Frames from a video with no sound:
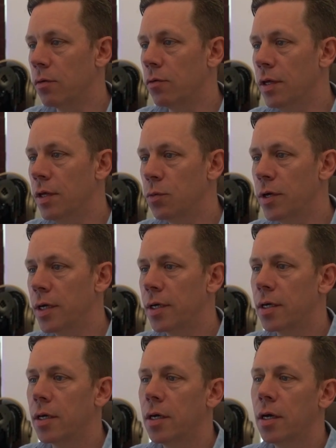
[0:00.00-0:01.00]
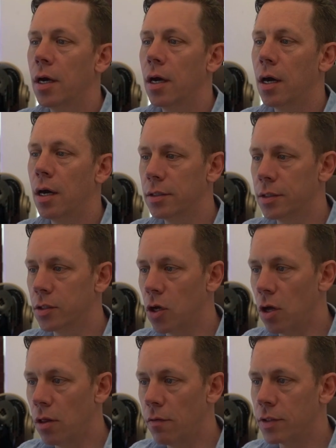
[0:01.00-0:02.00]
Well, this week, since
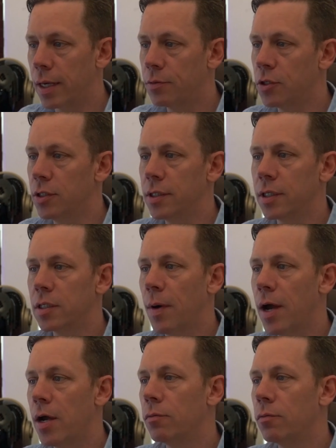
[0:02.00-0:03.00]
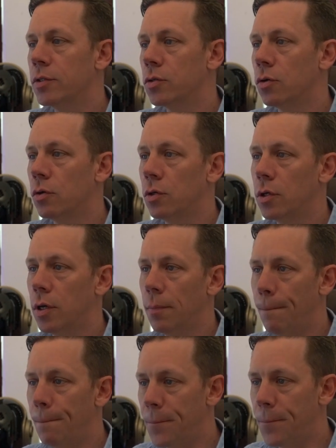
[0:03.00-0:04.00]
all of those options expired, we sold a
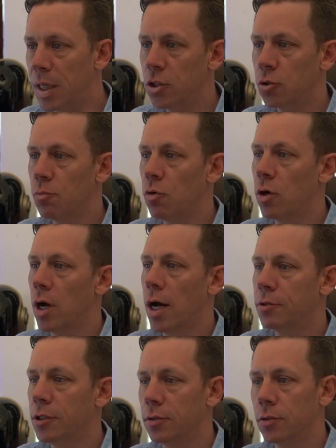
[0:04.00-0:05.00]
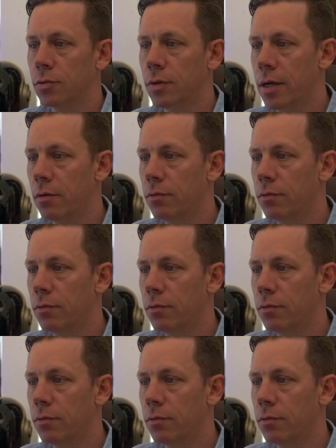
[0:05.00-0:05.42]
bunch more options, right?